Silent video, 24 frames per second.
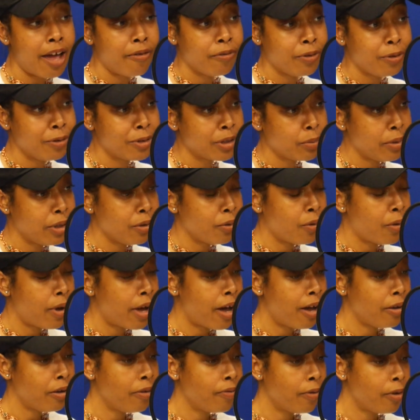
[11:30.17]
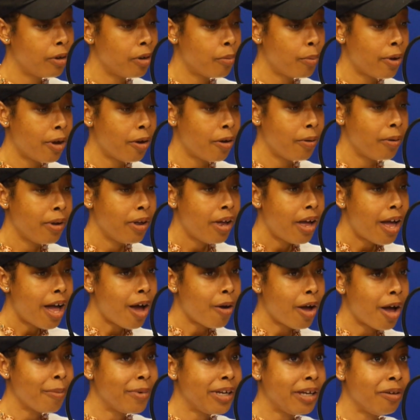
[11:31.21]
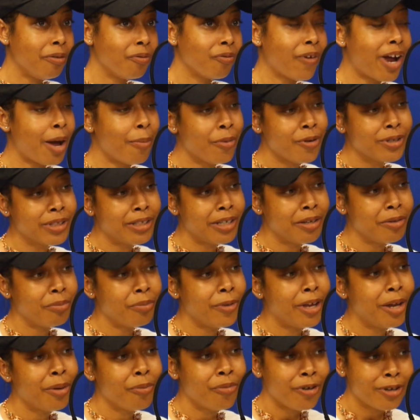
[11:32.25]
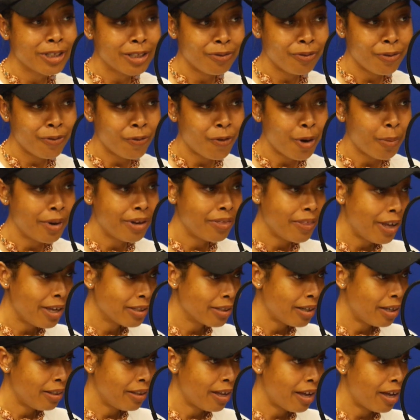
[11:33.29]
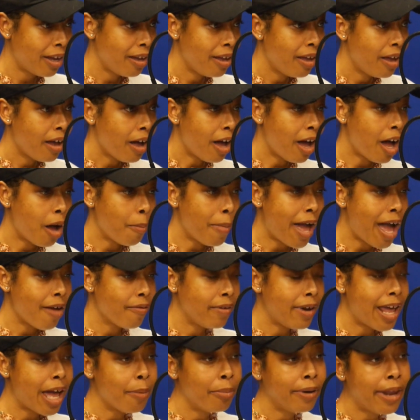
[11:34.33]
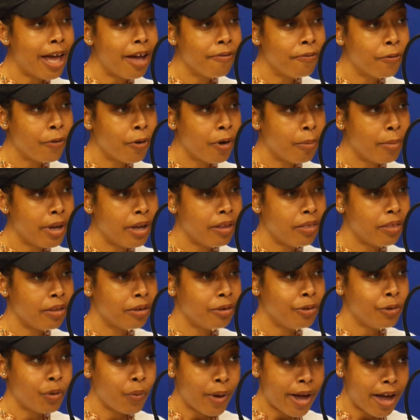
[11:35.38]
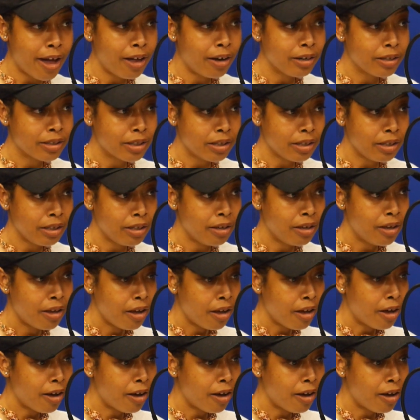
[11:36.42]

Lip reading: have you speak on how you feel about, rappers in prison reform and things like that, having that platform and the duality